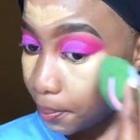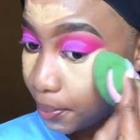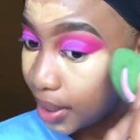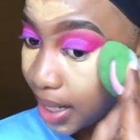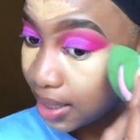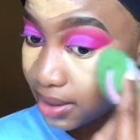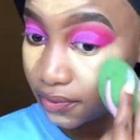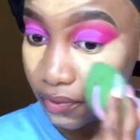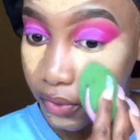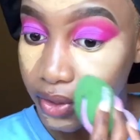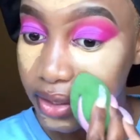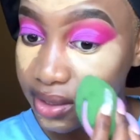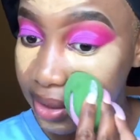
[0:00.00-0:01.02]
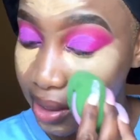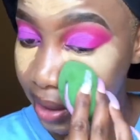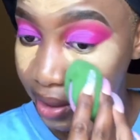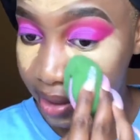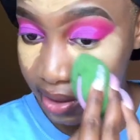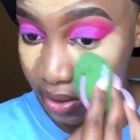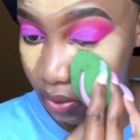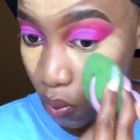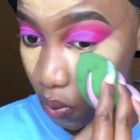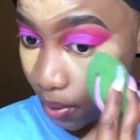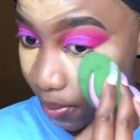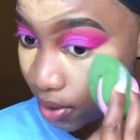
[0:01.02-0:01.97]
plans for this year. Let's
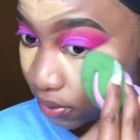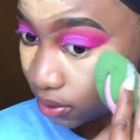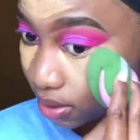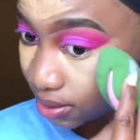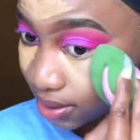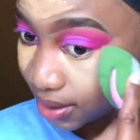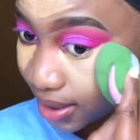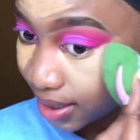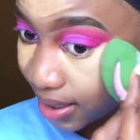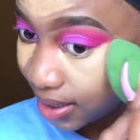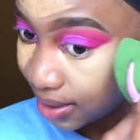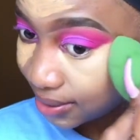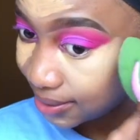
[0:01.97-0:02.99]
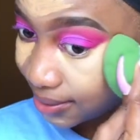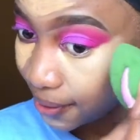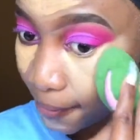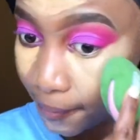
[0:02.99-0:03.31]
talk about this year, guys.